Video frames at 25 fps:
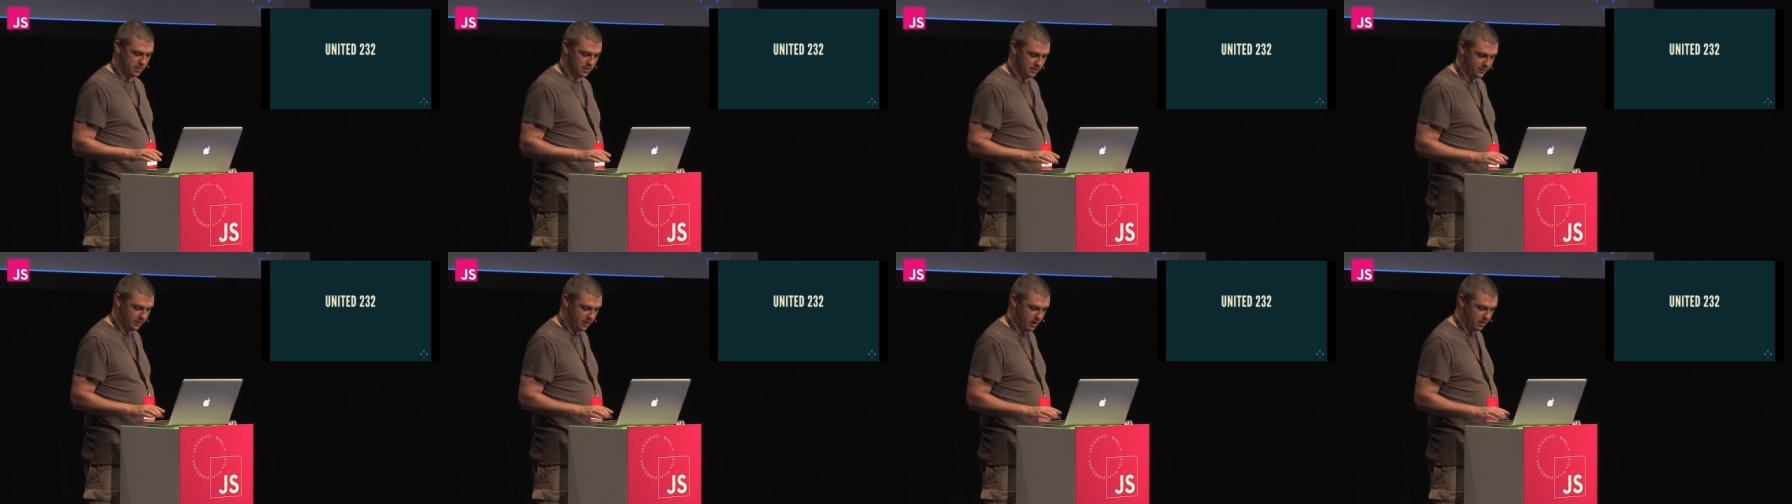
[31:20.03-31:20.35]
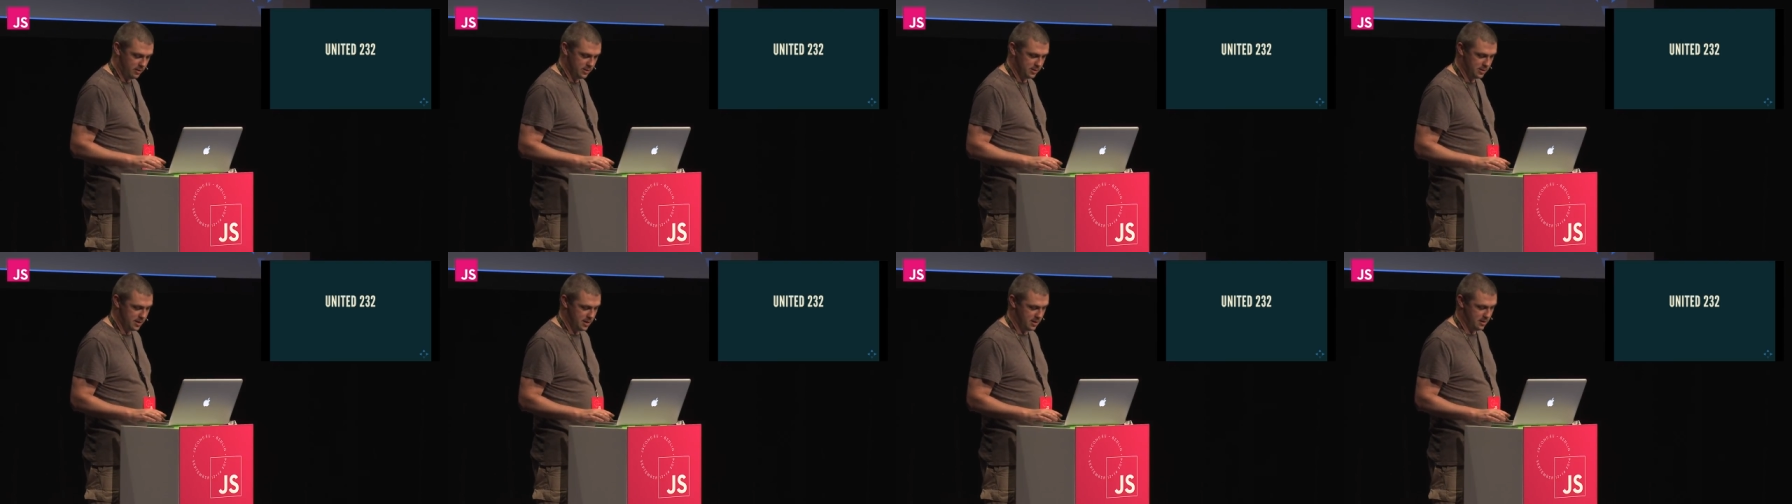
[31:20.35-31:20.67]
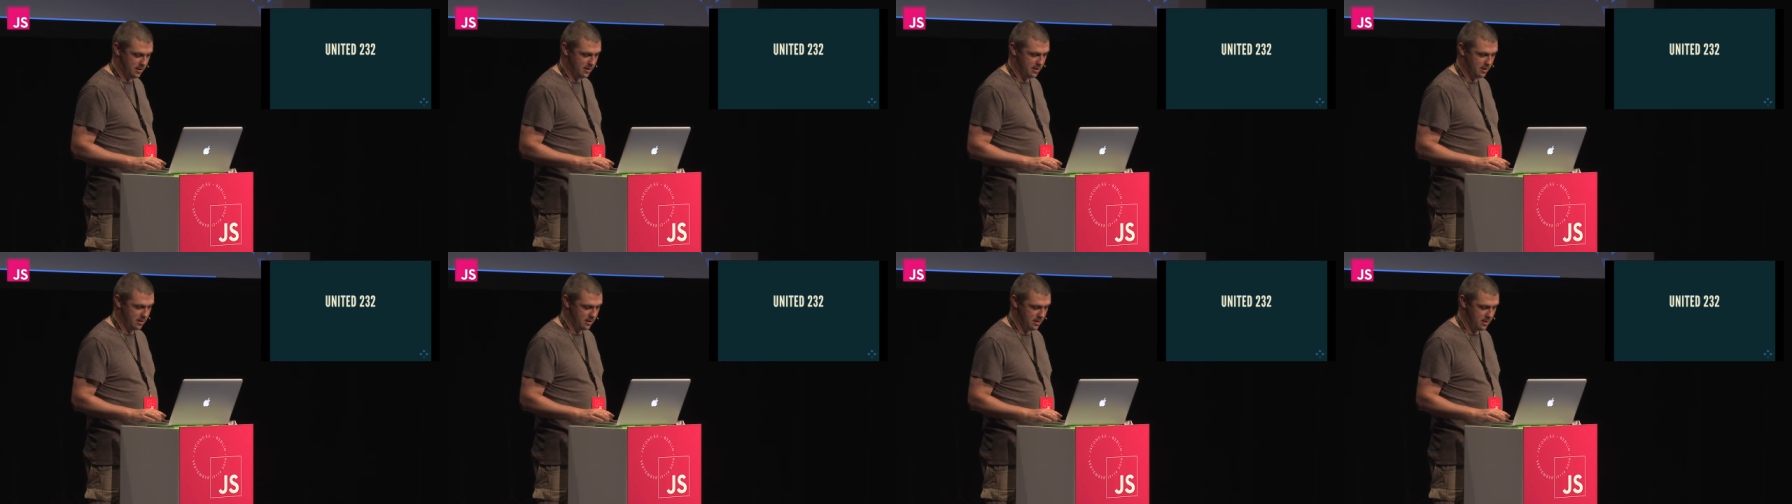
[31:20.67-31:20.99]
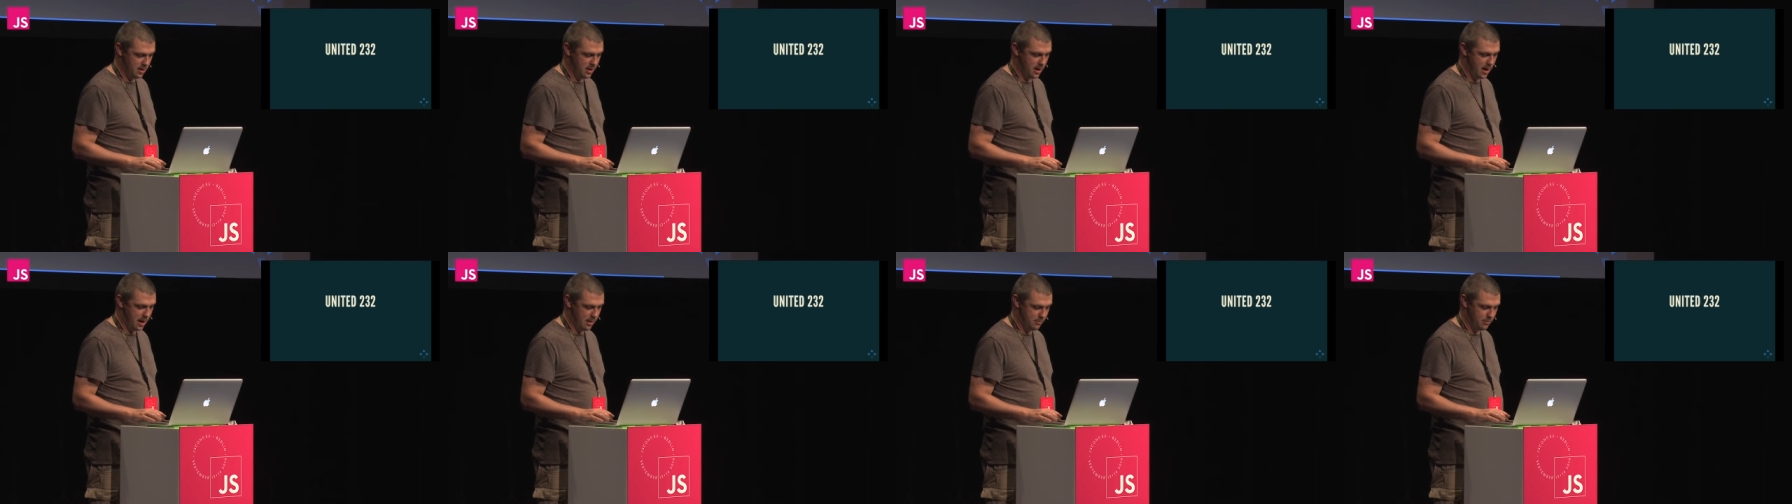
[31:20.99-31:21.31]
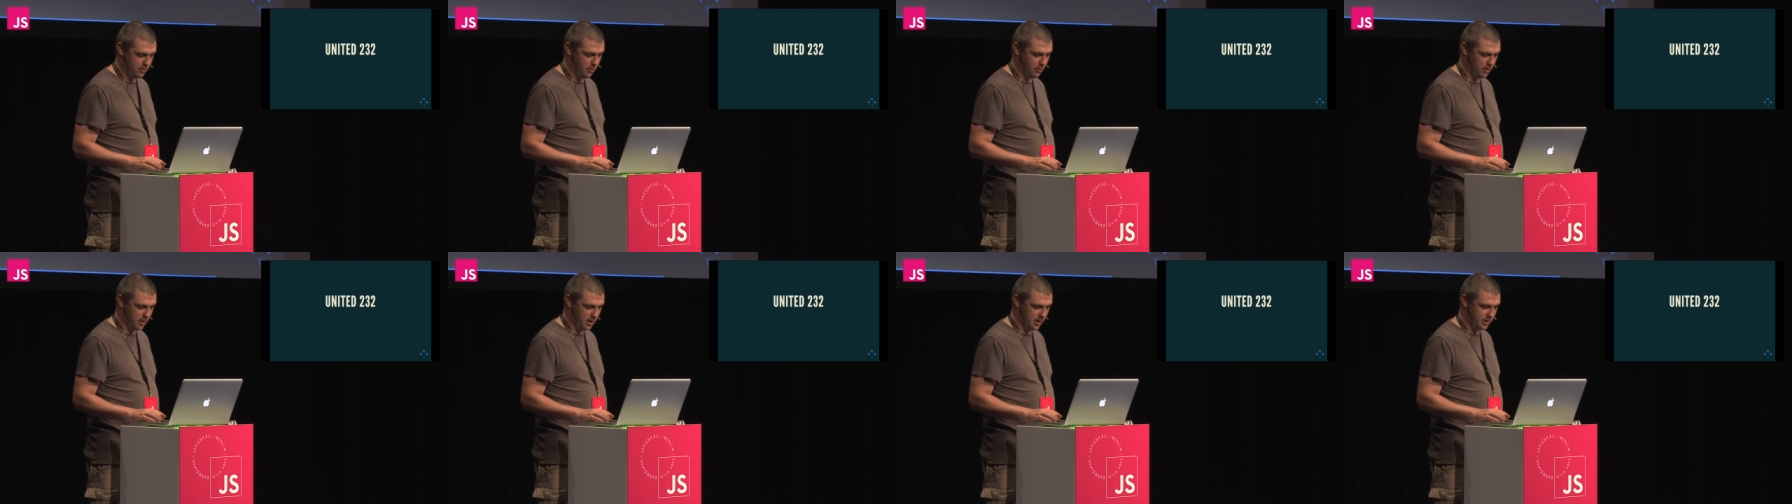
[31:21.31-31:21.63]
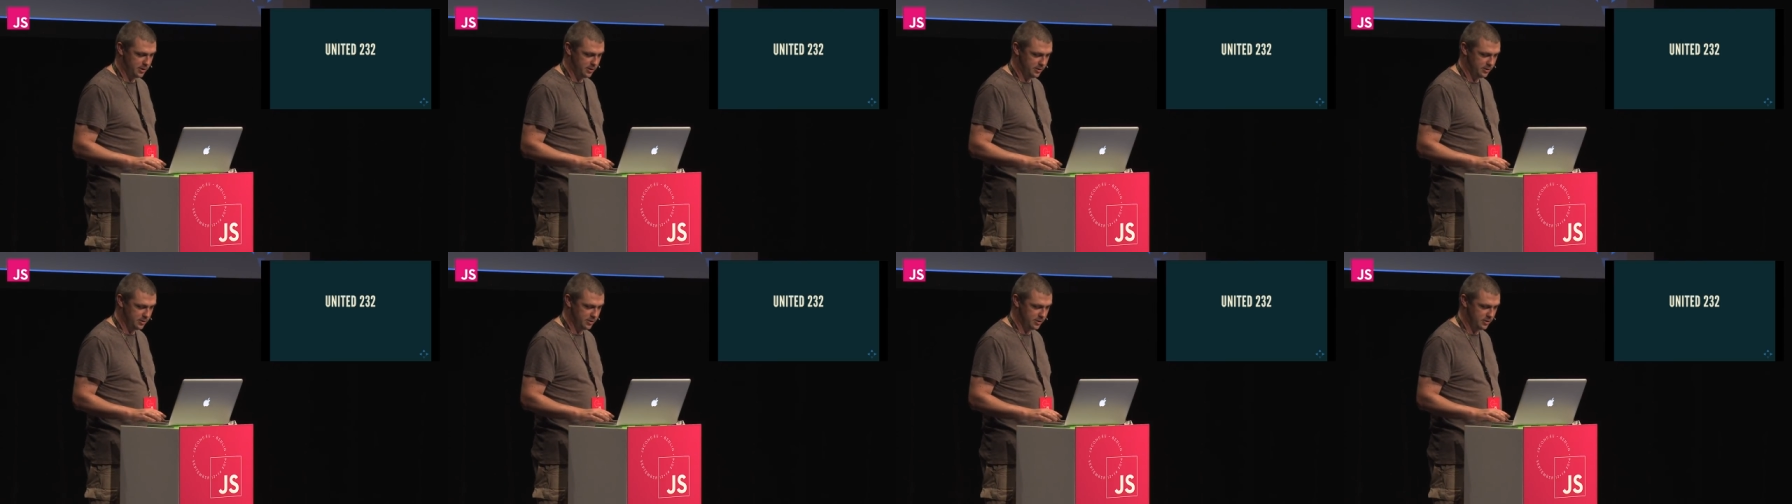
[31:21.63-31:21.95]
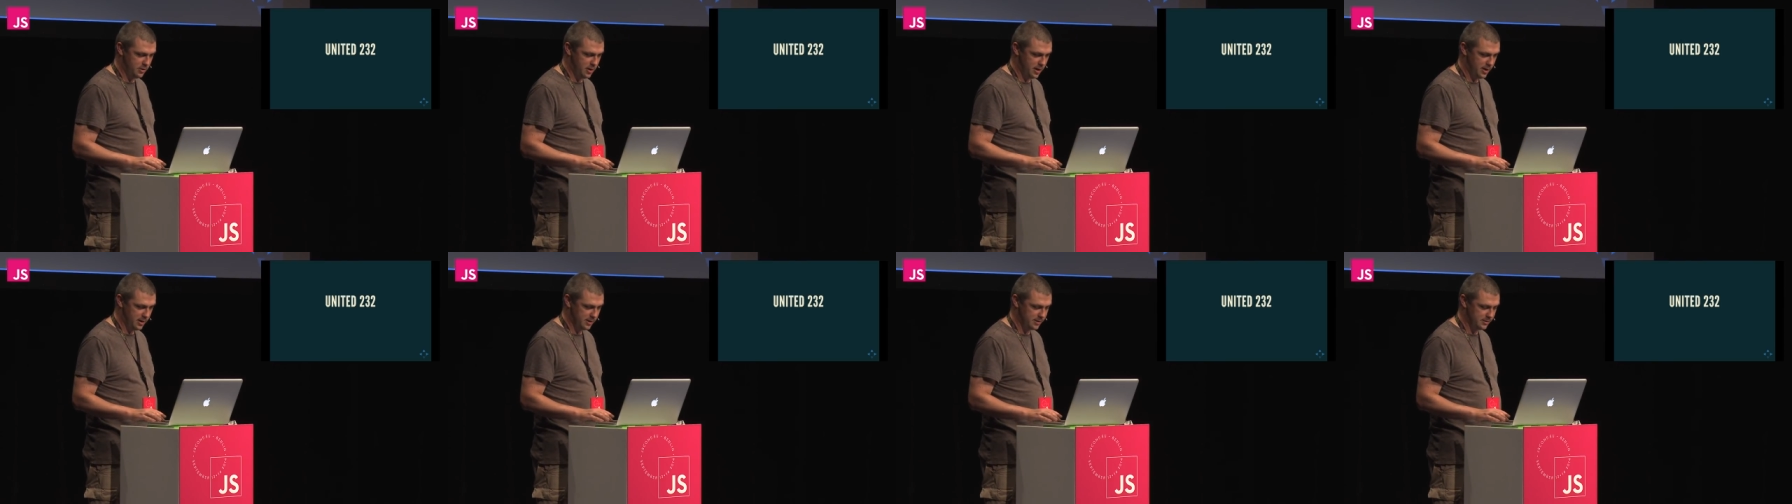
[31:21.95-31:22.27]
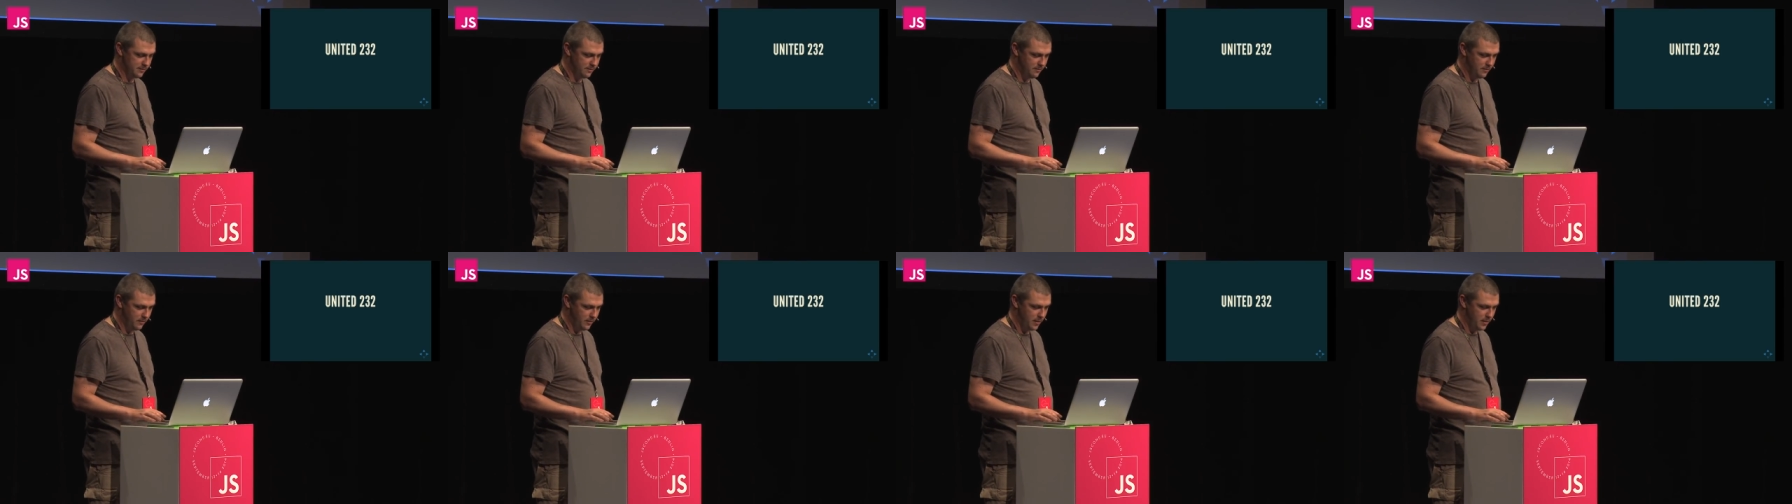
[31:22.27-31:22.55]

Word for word: as far as a, a, an airport, I should stress.